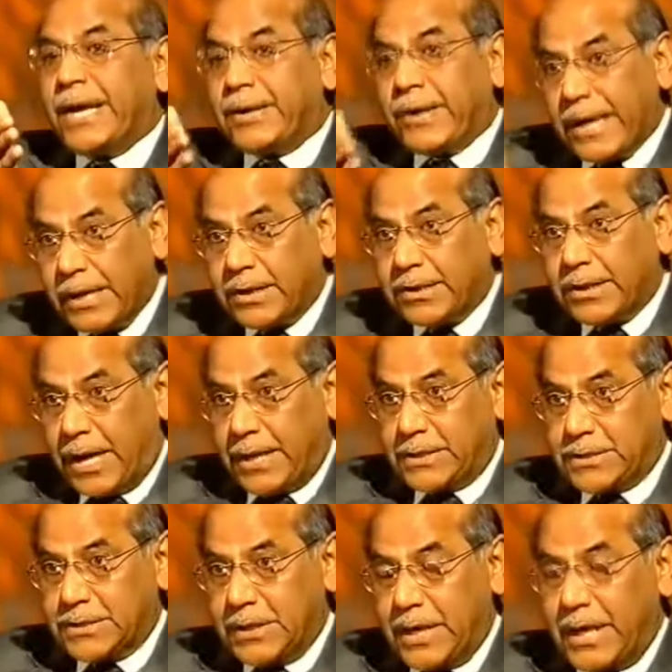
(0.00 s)
they
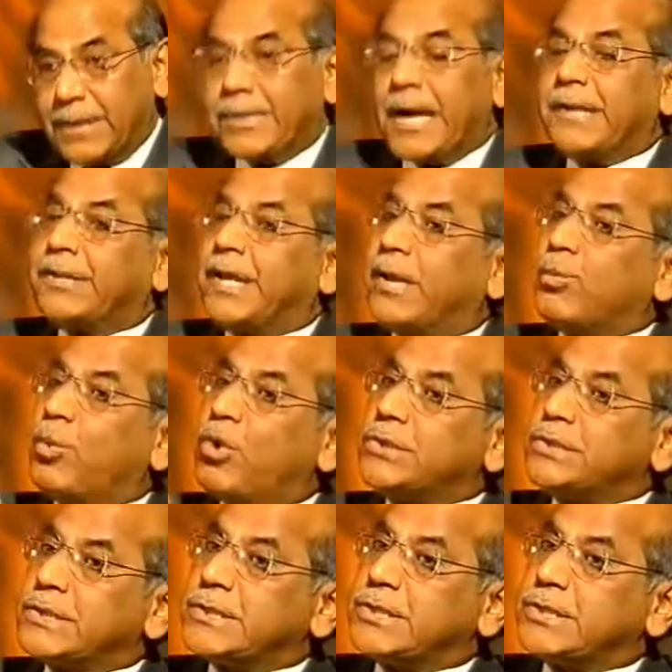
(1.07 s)
recognize that there was